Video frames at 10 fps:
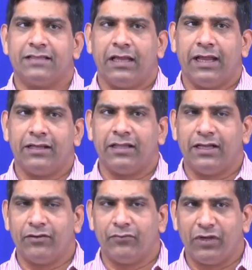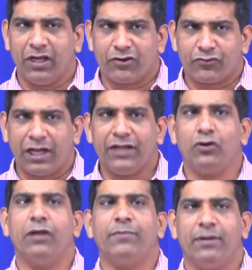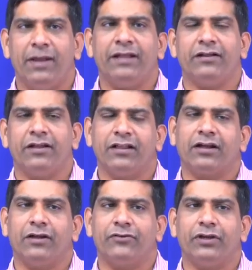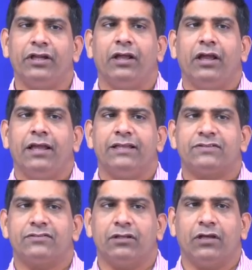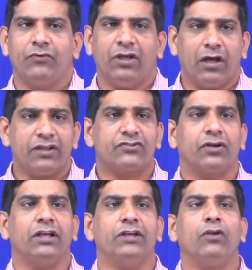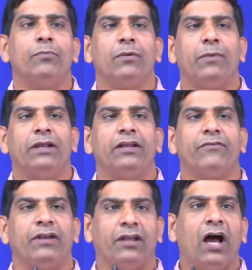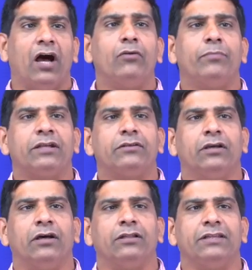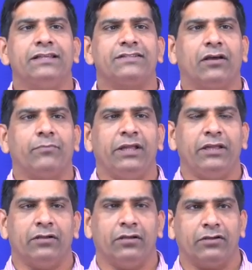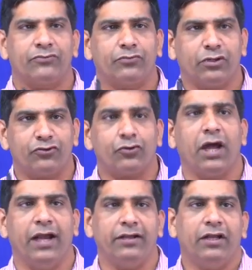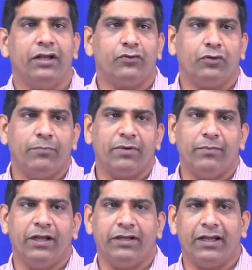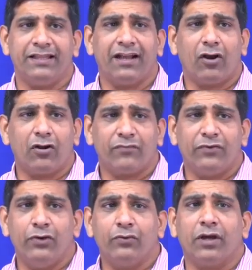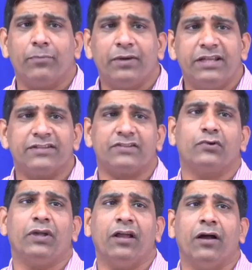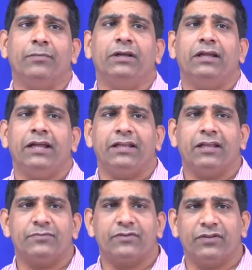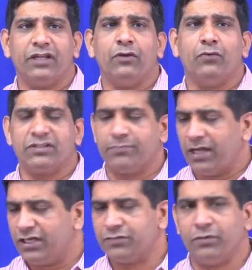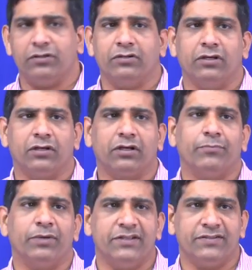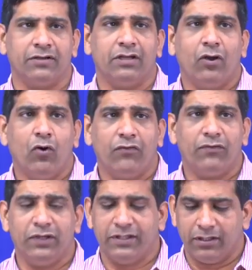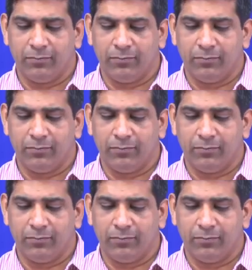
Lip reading: and then we are trying to implement it in the country. We are struggling to implement it even now, but things are being tried to implement it. And there are a lot of new companies are showing up in terms of the e-waste management. Companies are, hopefully the